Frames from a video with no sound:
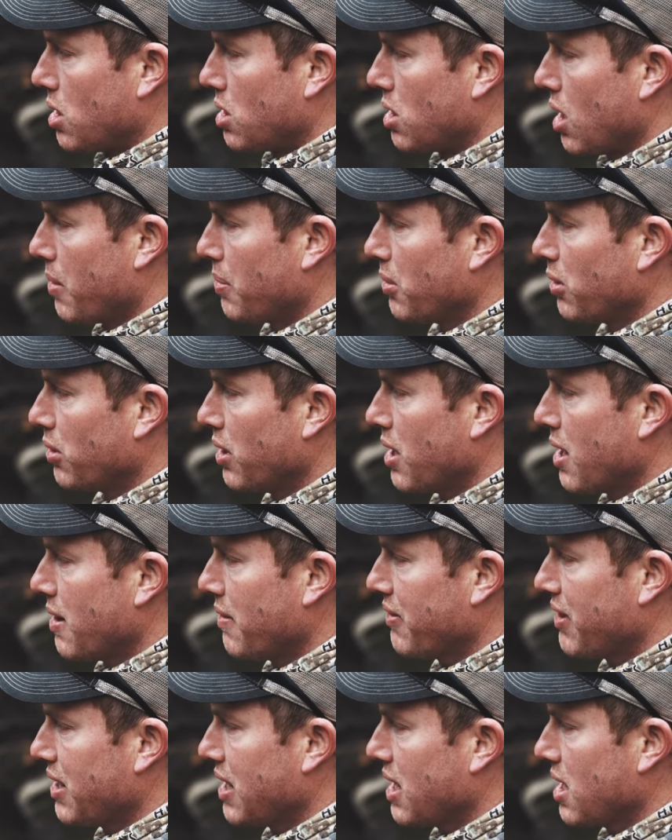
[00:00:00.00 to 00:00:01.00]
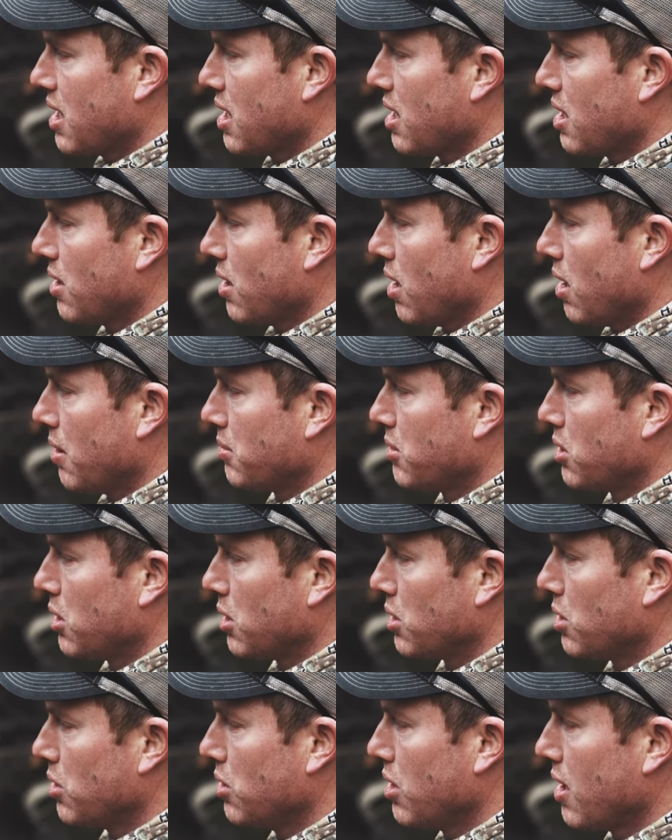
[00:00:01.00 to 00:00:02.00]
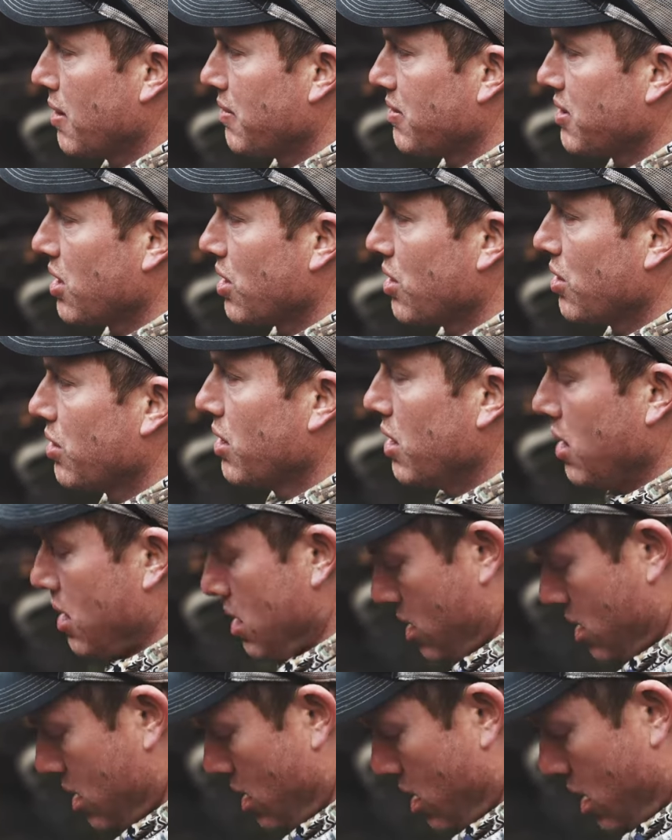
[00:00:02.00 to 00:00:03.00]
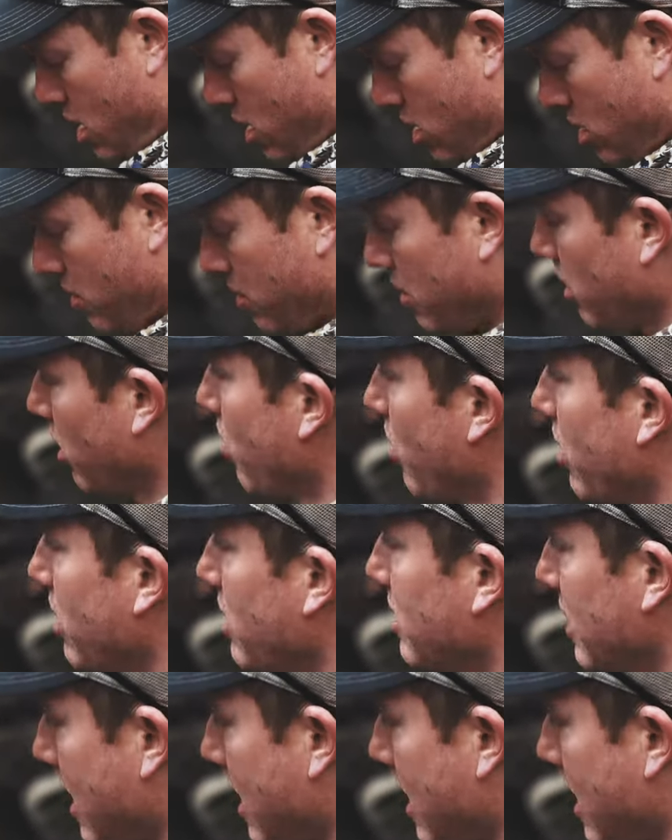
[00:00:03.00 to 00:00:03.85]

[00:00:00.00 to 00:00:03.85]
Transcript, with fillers: double nymph it. Um, put two nymphs on. So I'm gonna go ahead and